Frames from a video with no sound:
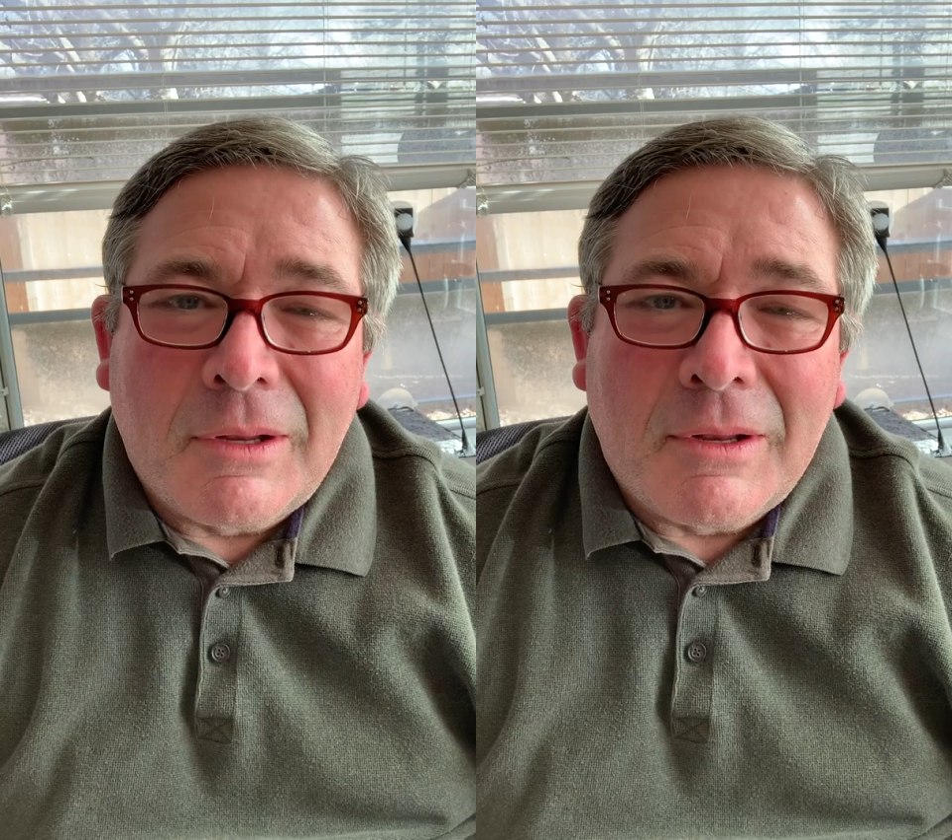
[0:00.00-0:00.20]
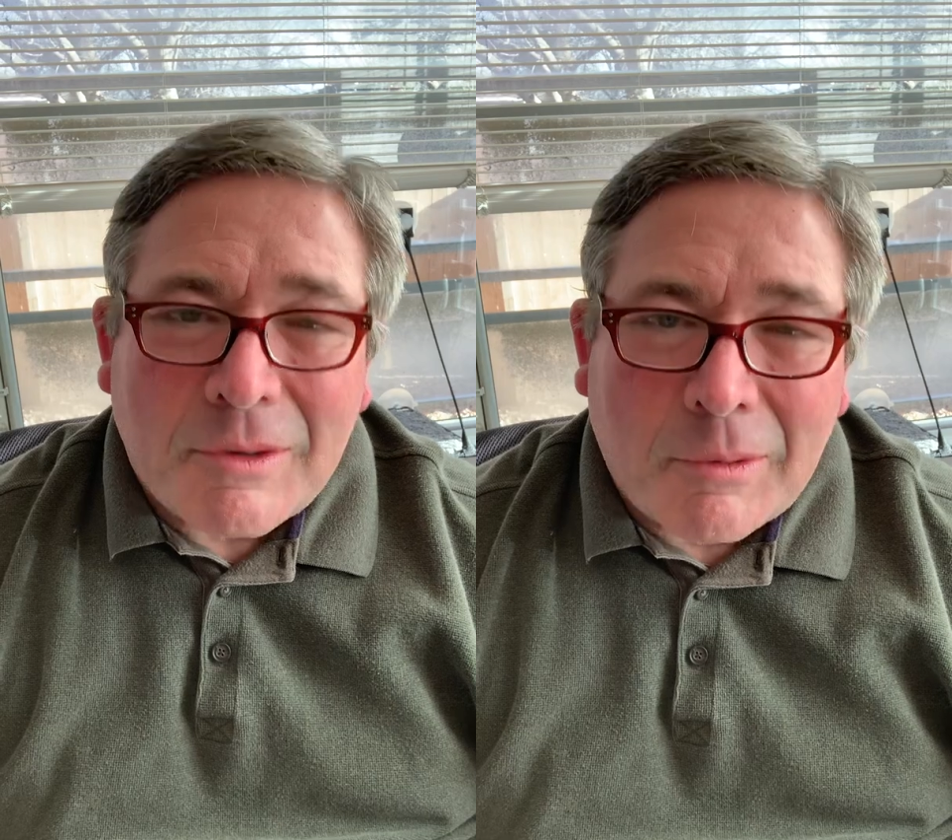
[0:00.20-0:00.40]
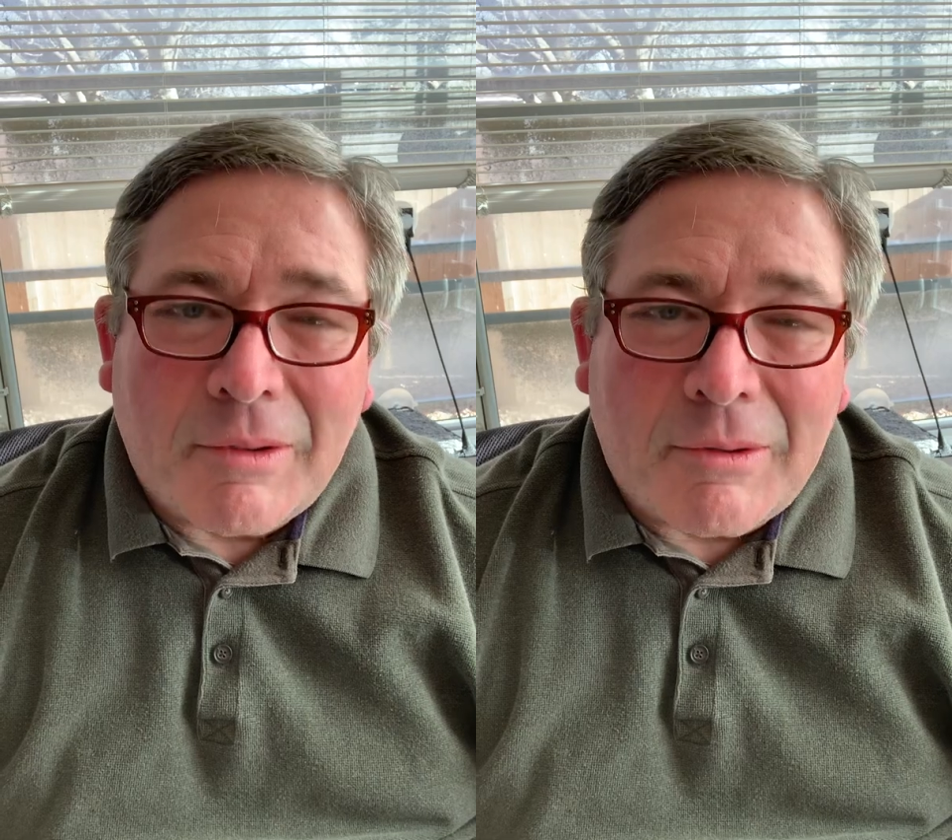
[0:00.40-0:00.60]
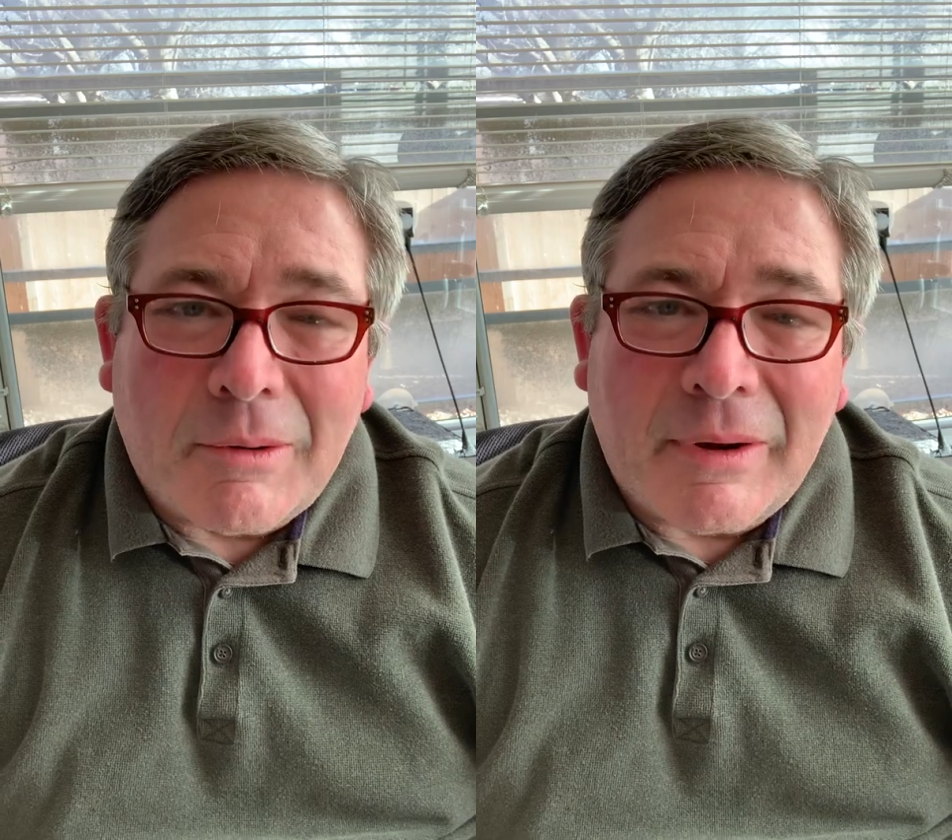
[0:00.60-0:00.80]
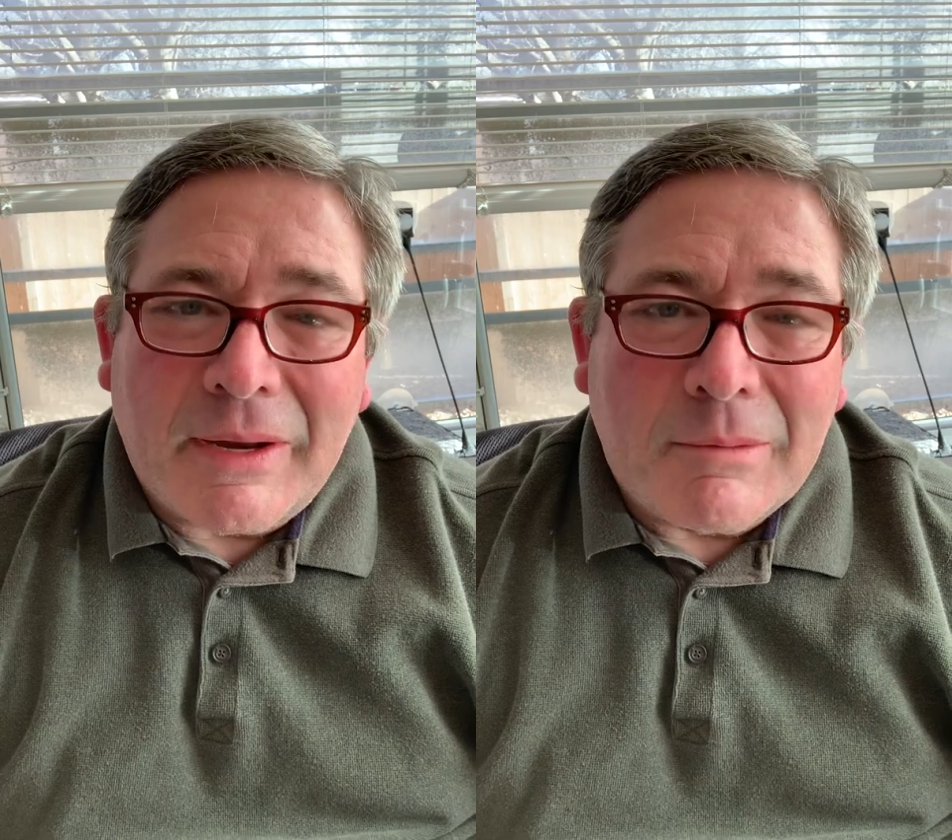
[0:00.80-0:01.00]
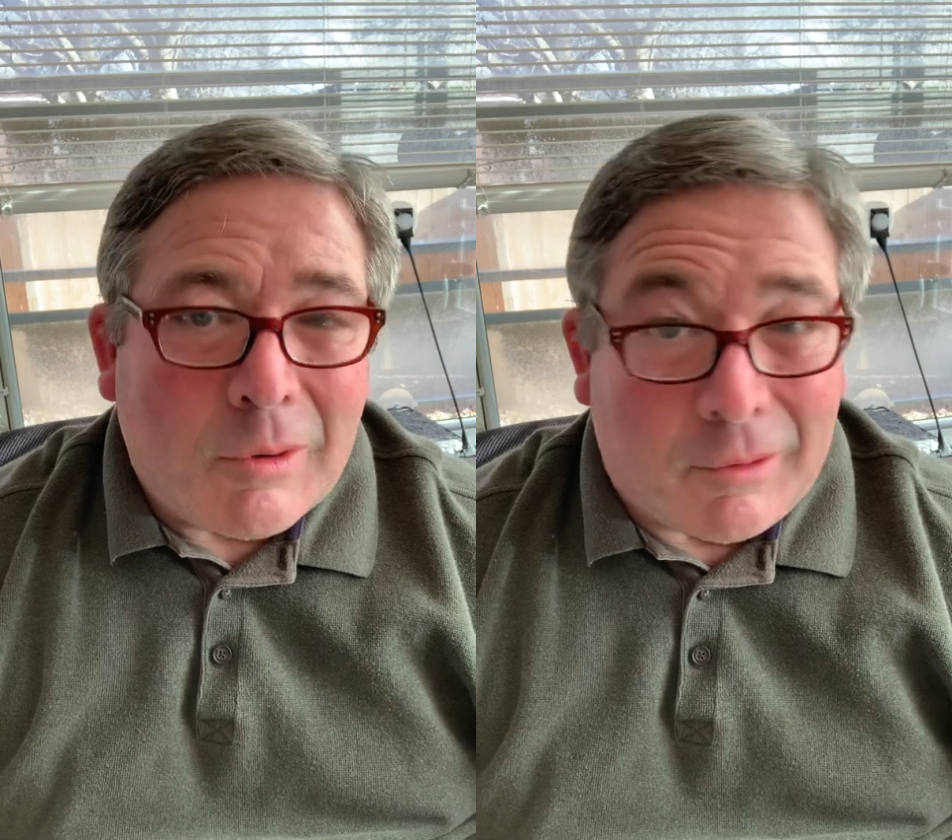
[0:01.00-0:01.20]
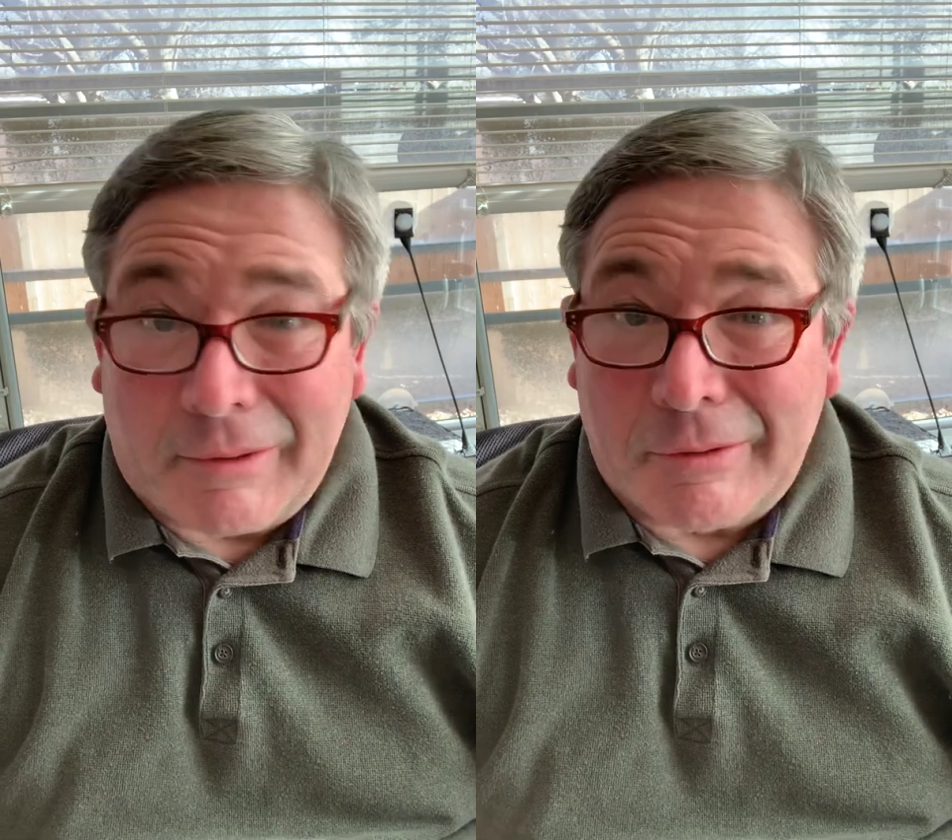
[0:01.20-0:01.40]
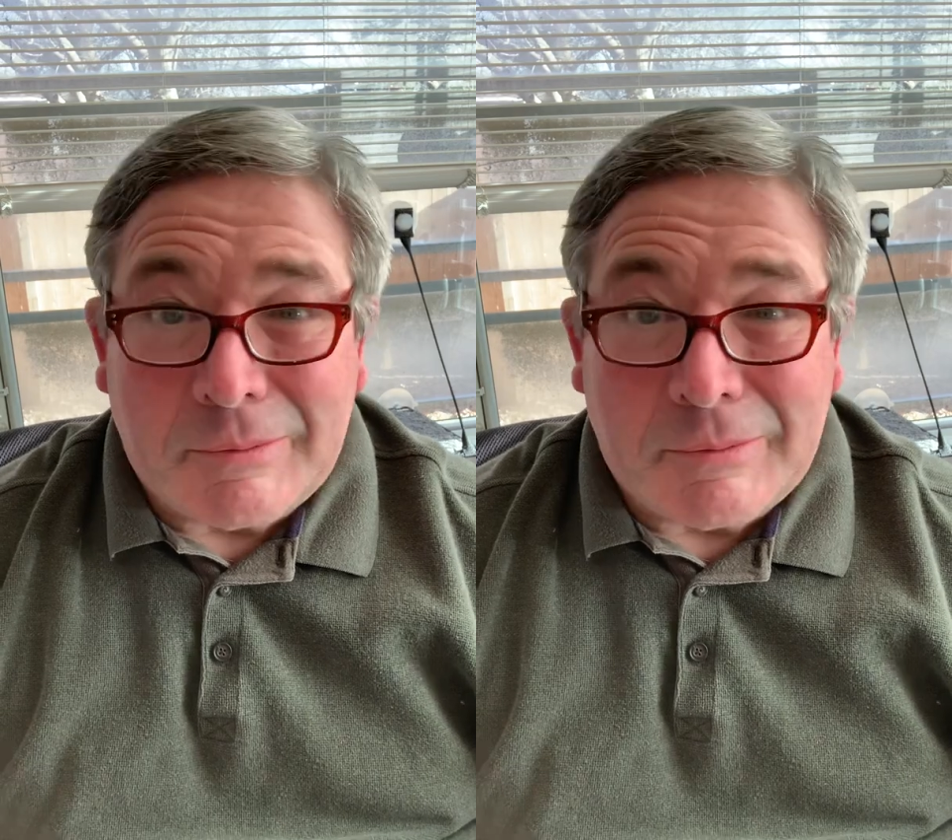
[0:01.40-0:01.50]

your authority or your